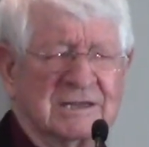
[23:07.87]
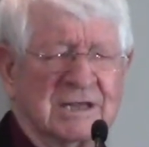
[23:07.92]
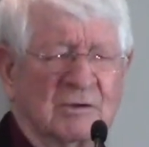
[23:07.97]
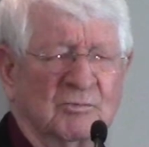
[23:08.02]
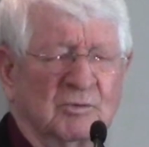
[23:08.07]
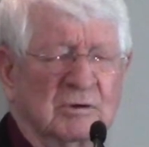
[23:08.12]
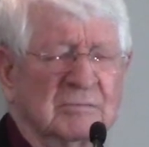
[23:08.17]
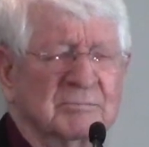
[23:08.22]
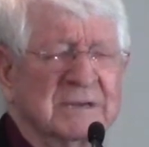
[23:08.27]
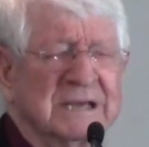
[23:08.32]
that
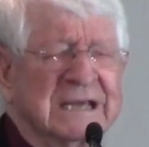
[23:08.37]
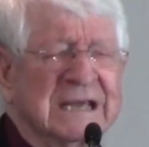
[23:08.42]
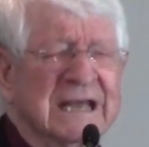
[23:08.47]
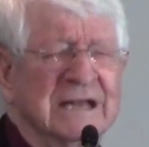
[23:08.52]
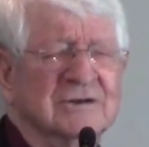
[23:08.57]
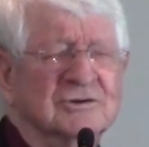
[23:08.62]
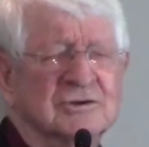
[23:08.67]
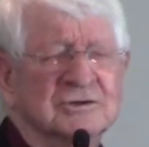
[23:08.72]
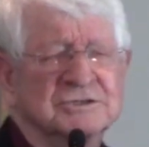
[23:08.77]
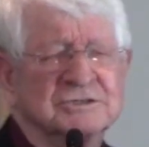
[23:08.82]
we'll
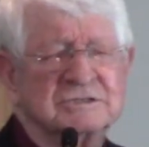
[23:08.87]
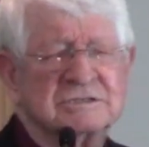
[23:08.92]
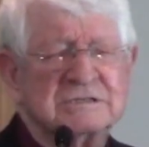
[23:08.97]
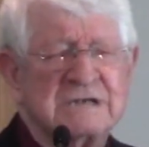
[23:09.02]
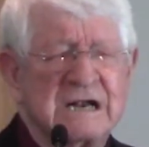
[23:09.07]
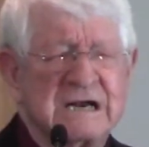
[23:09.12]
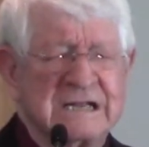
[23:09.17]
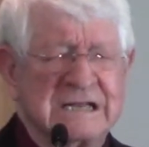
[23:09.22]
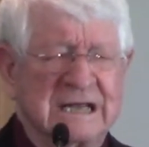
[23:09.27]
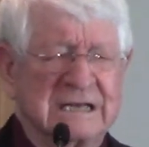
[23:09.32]
begin to
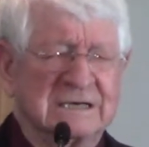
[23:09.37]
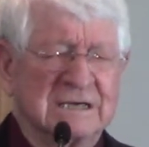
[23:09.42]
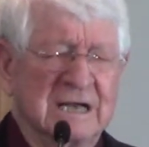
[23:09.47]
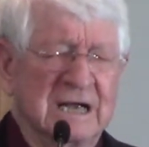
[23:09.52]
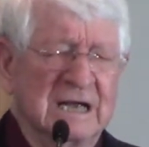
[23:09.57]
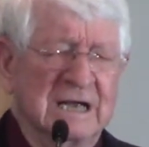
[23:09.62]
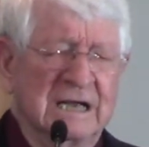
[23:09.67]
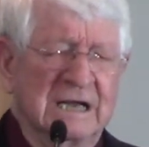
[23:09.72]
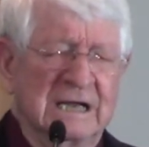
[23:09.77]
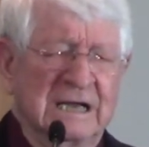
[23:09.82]
study
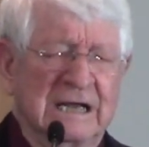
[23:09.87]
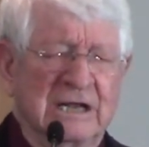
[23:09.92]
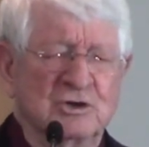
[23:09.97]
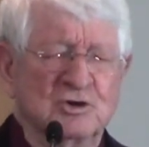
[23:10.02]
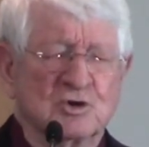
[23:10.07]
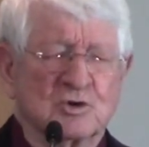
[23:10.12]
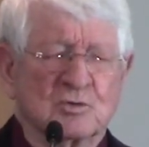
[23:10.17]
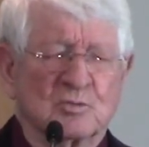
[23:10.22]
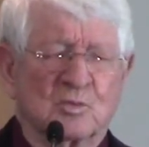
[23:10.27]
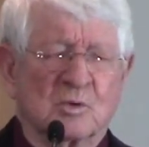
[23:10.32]
it in
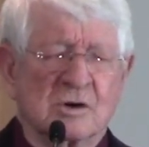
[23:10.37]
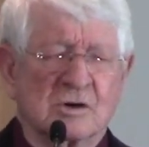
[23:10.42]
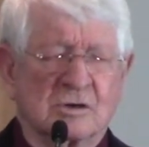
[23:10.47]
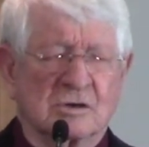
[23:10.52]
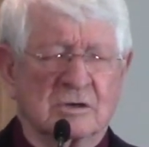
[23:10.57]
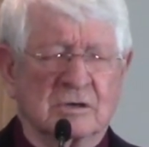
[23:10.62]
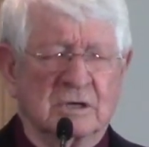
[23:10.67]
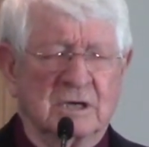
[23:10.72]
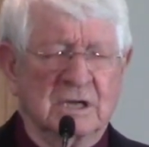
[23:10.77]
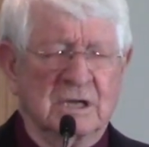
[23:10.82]
your
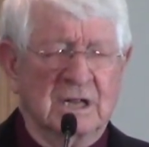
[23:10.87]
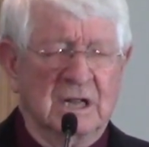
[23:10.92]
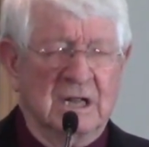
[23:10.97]
word.